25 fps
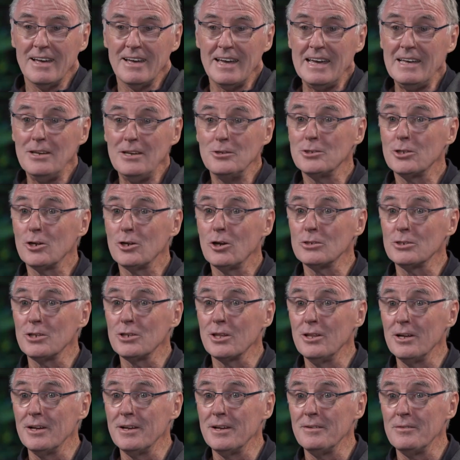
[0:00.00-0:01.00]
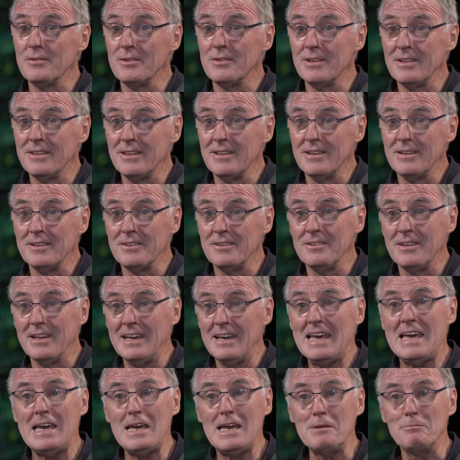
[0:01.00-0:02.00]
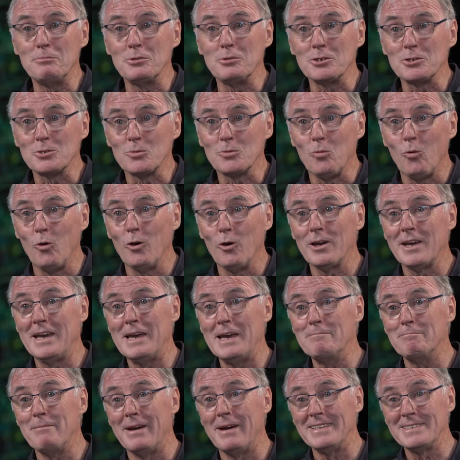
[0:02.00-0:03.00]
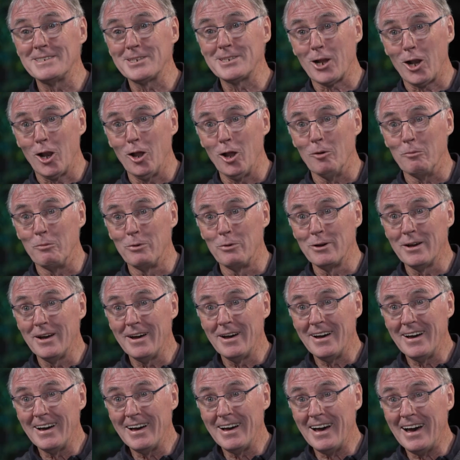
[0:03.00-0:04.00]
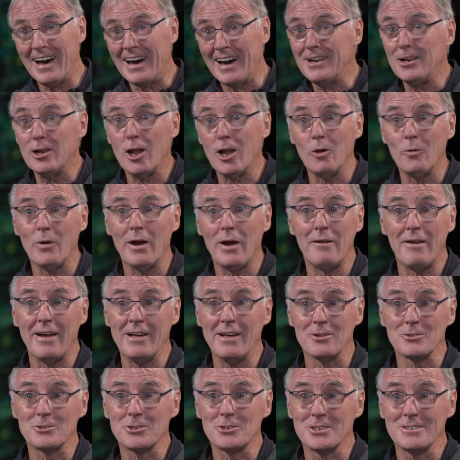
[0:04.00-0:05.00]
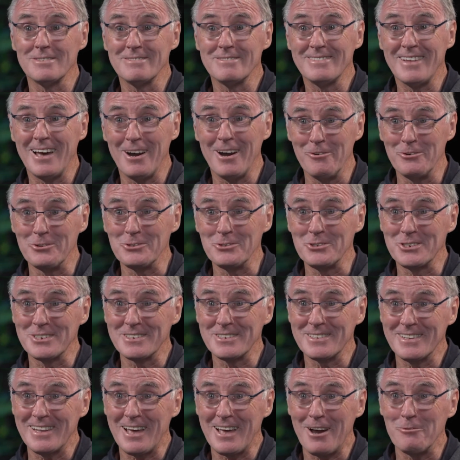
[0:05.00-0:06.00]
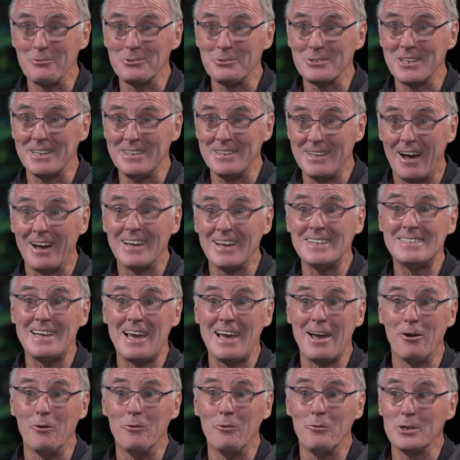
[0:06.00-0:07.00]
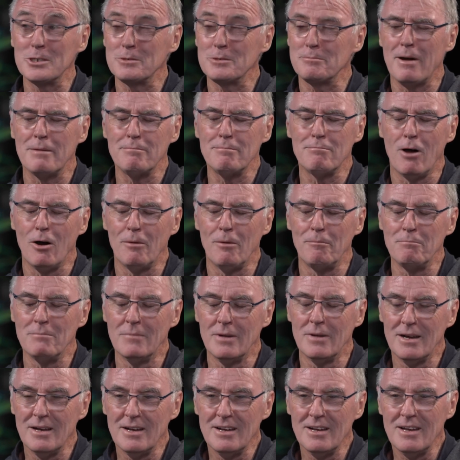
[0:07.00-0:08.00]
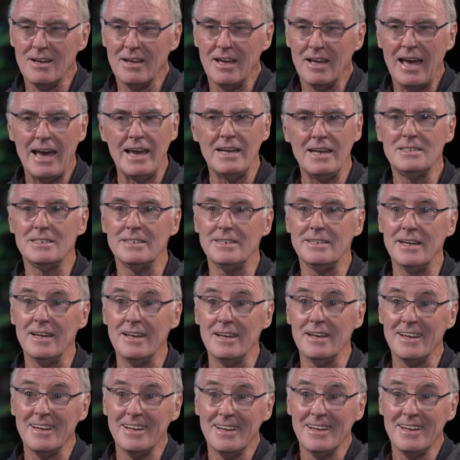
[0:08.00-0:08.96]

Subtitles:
he used to go to the Hebers Working Men's Club and nowhere else. That was a night out, which my mum hated it.